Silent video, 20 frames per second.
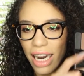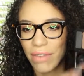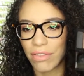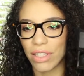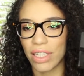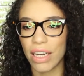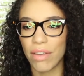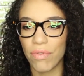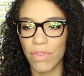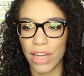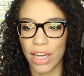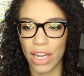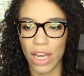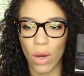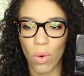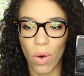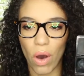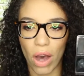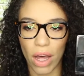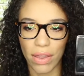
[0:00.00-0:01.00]
I've done a
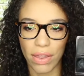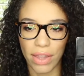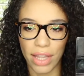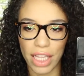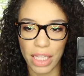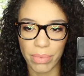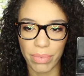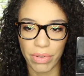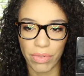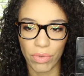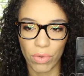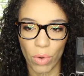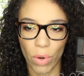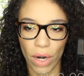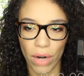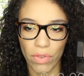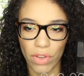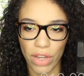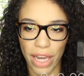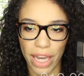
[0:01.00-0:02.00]
video on this
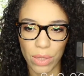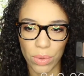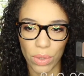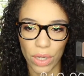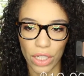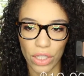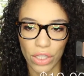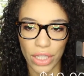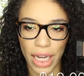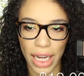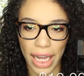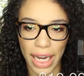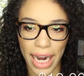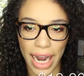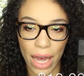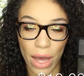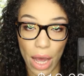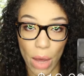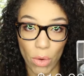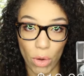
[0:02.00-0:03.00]
before. If you guys want to check it
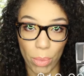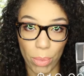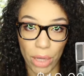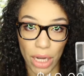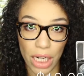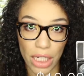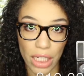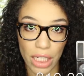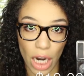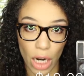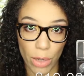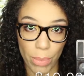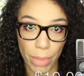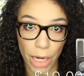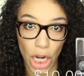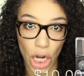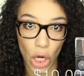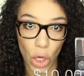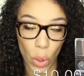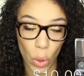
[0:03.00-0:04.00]
out, I will put it down
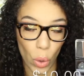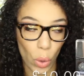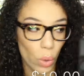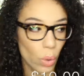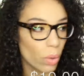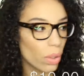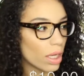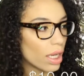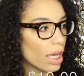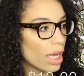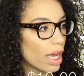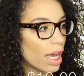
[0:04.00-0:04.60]
below.